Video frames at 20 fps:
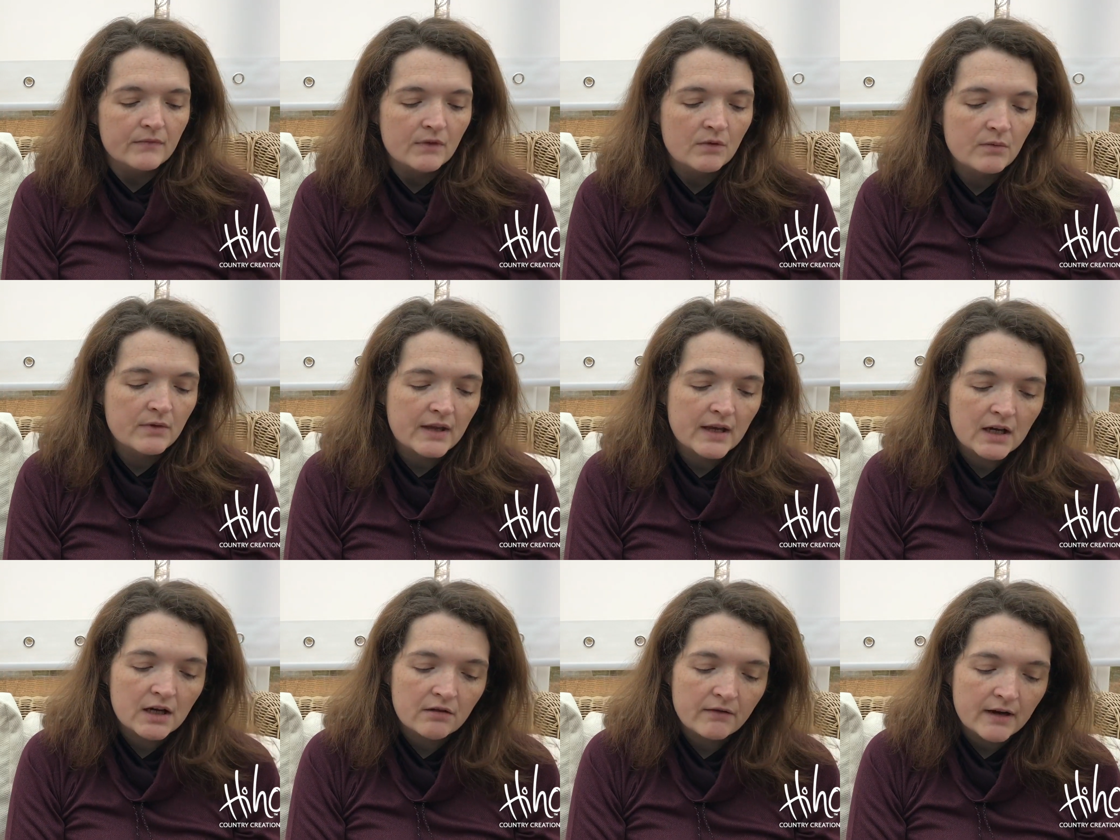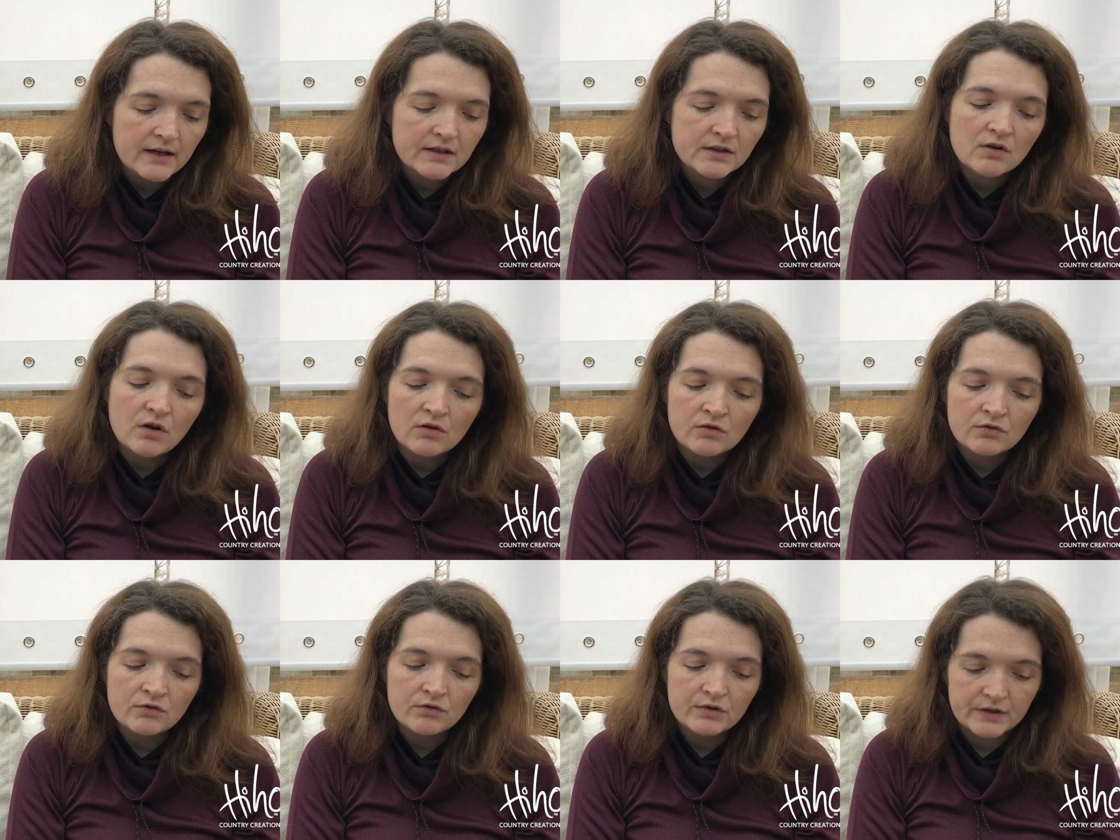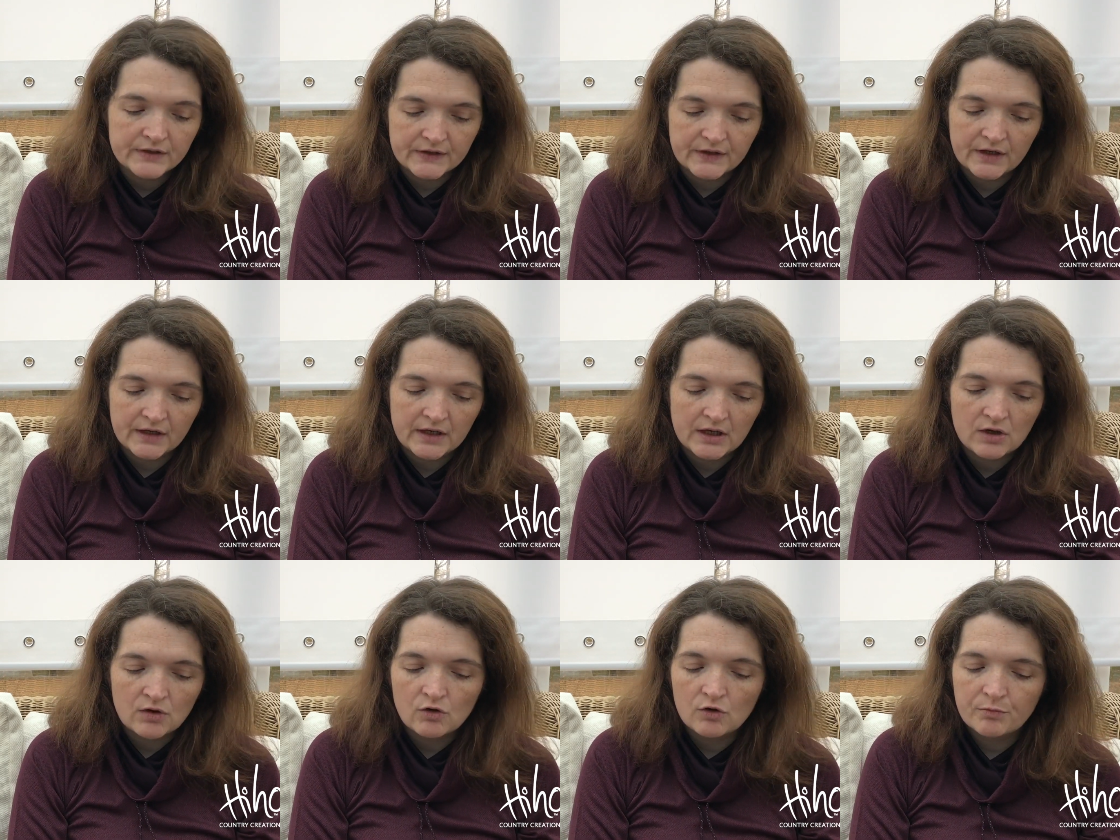with their correct contour design
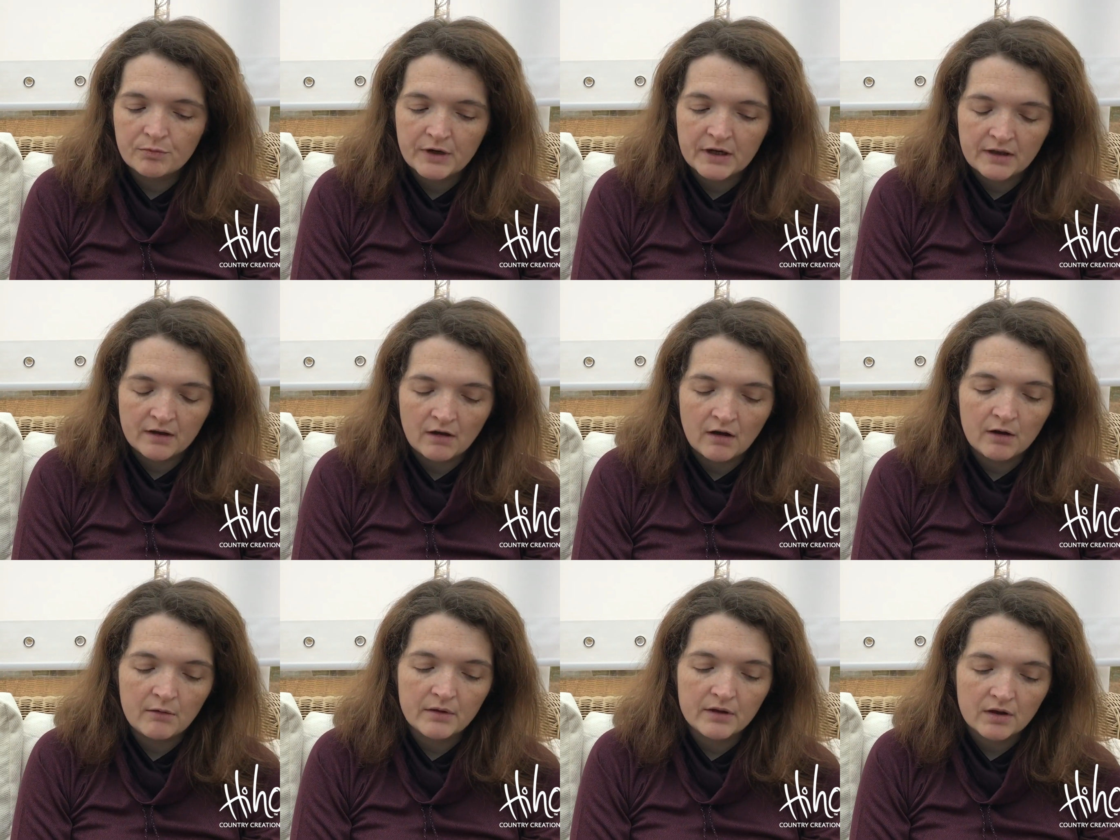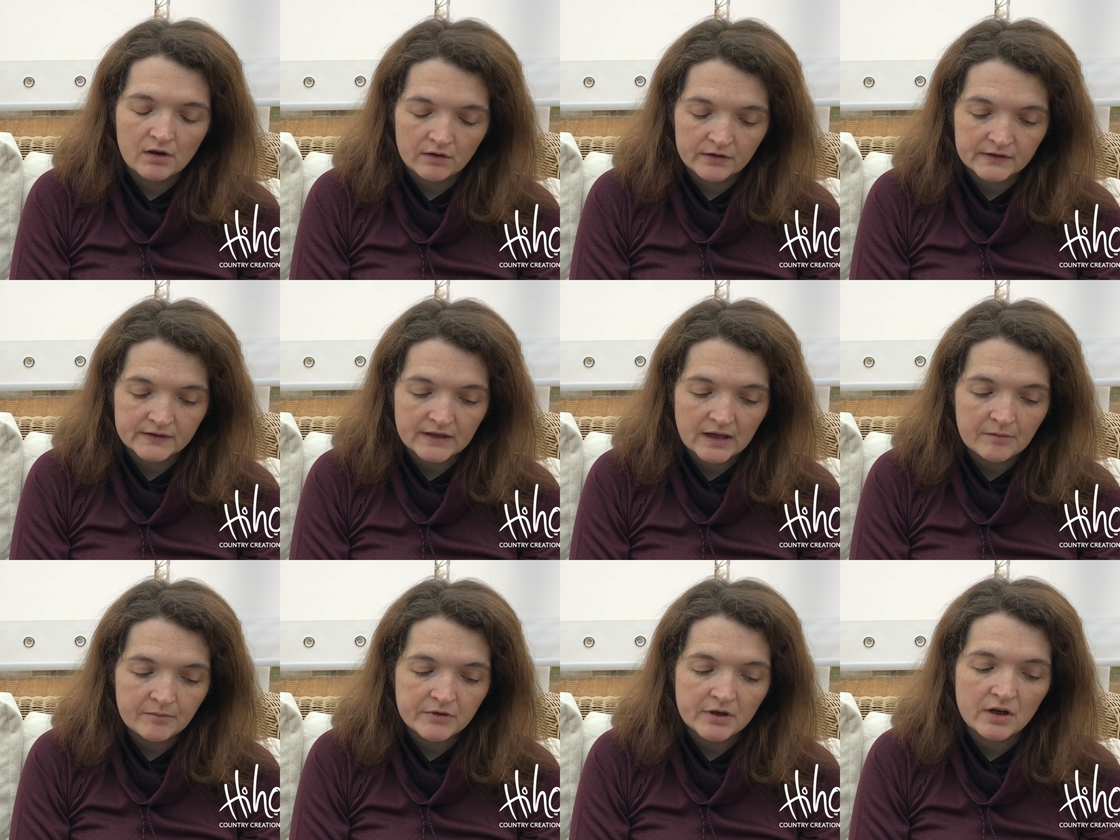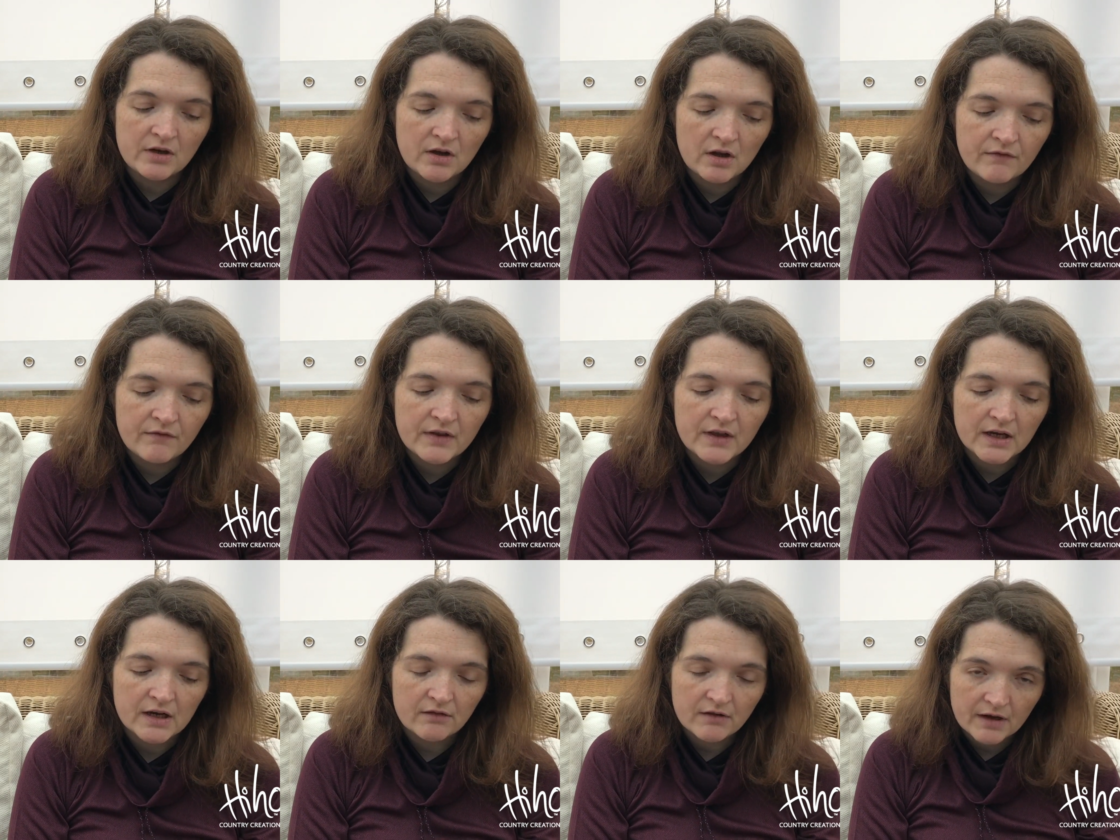incorporating the high weather concept, are known for
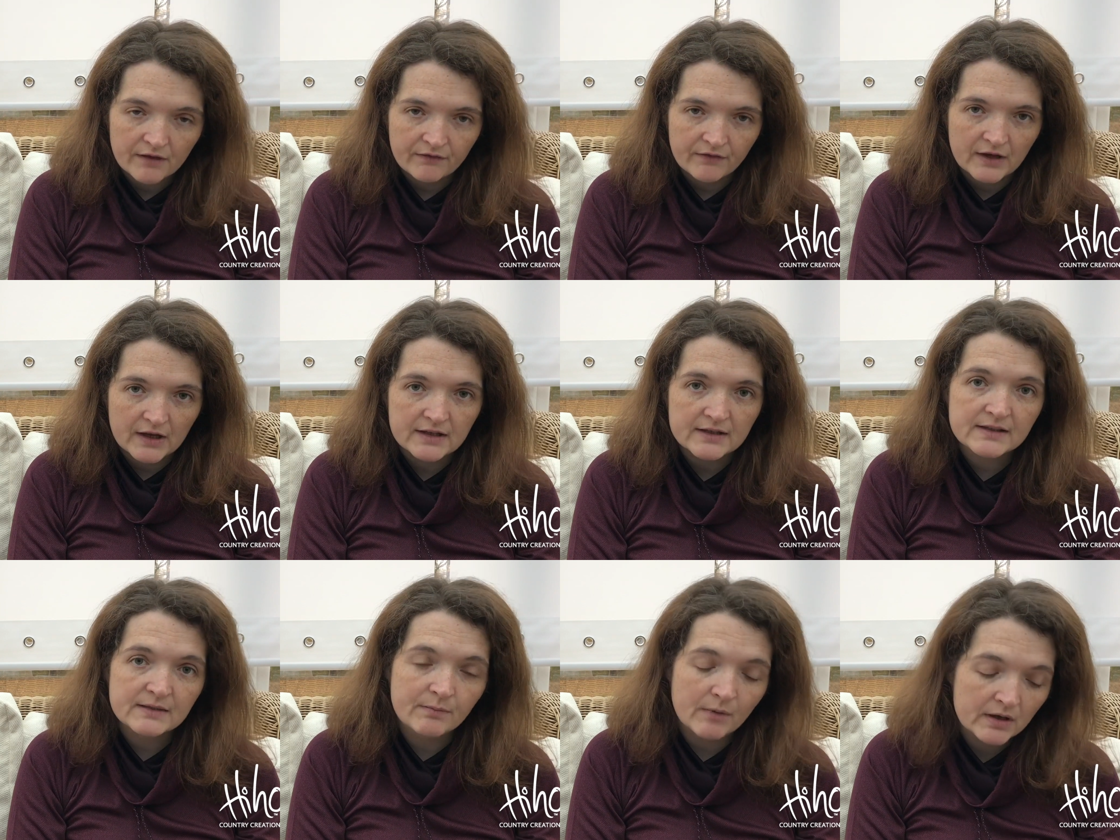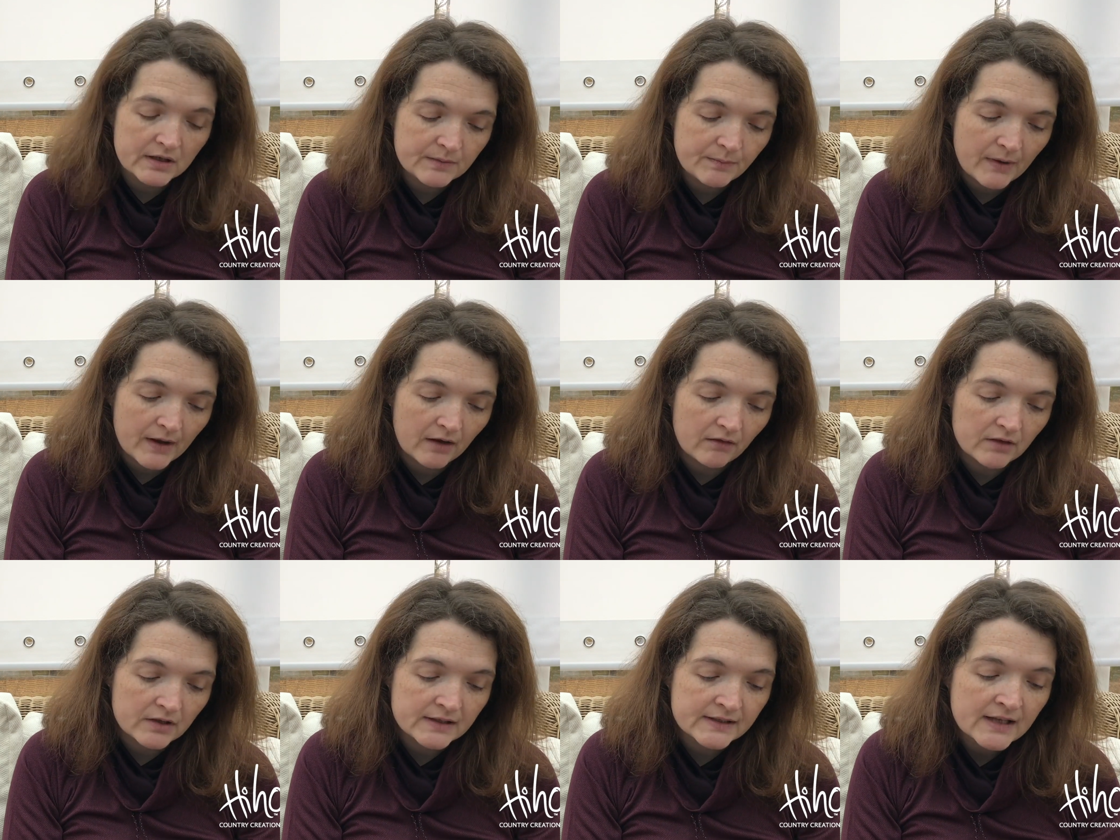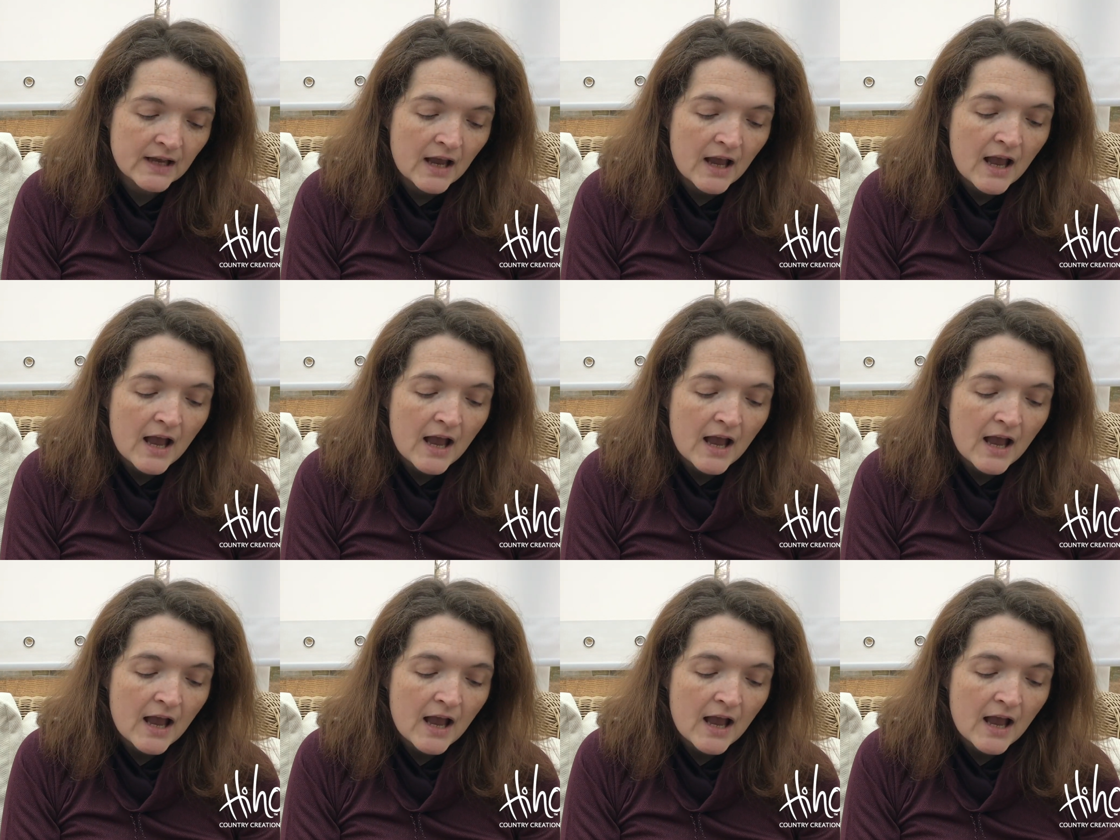their great fit, smart appearance,